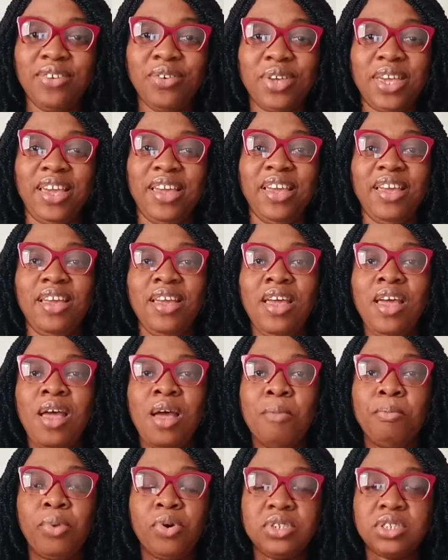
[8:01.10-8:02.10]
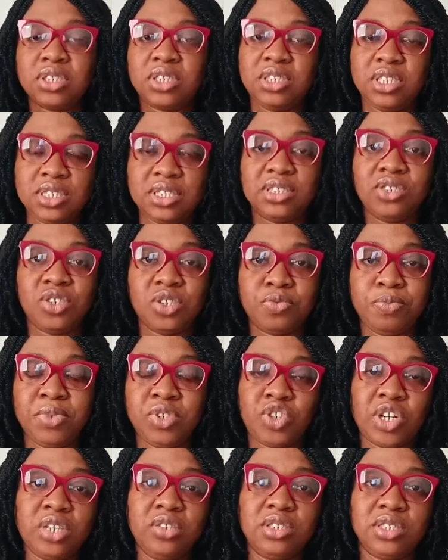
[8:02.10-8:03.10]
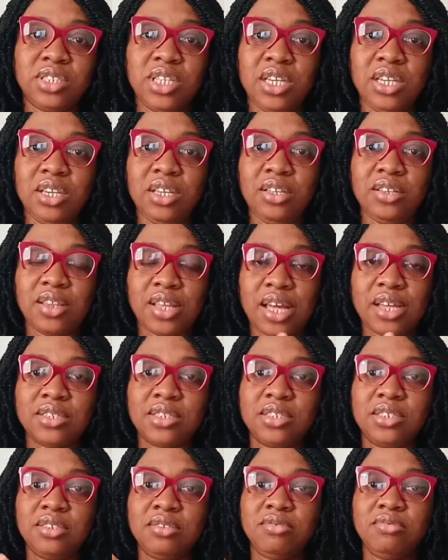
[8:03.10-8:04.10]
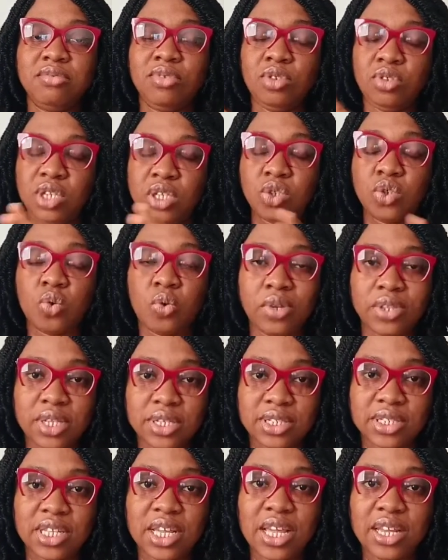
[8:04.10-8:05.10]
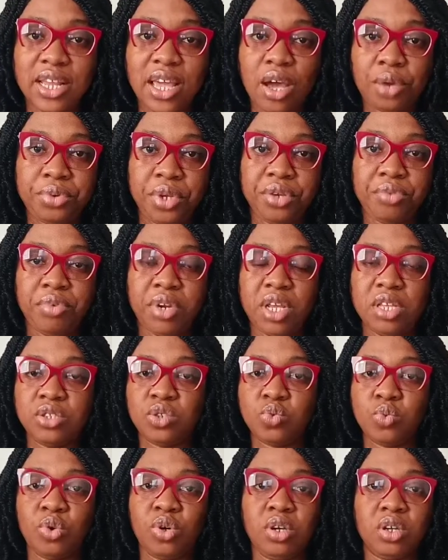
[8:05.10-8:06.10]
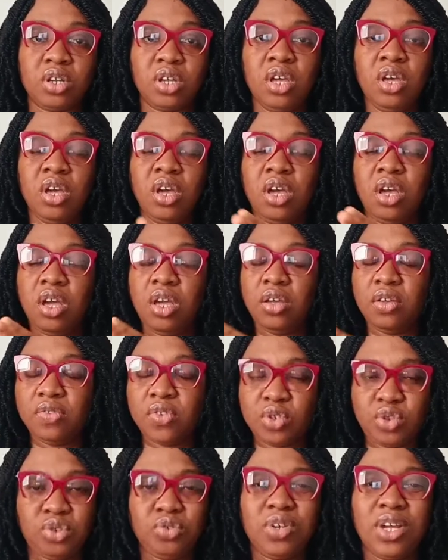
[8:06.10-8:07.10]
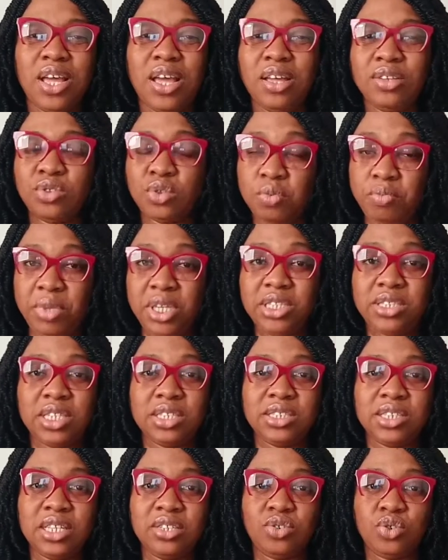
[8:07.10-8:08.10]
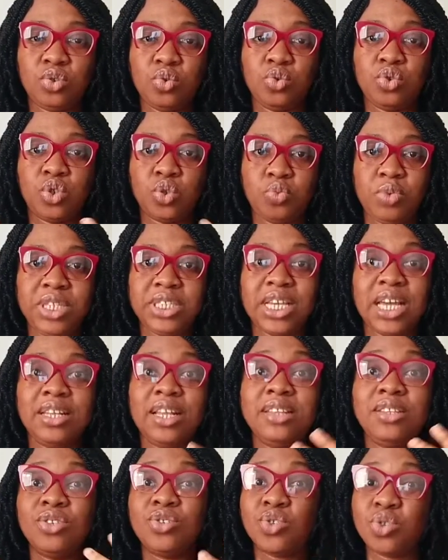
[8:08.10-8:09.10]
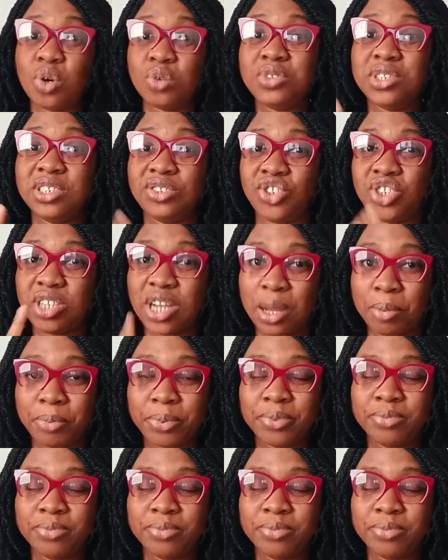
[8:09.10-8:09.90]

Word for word: okay? But this is just me trying to say that you need to understand how the ingredients work. The sugar to me tasted so sweet, and then the salt is sharp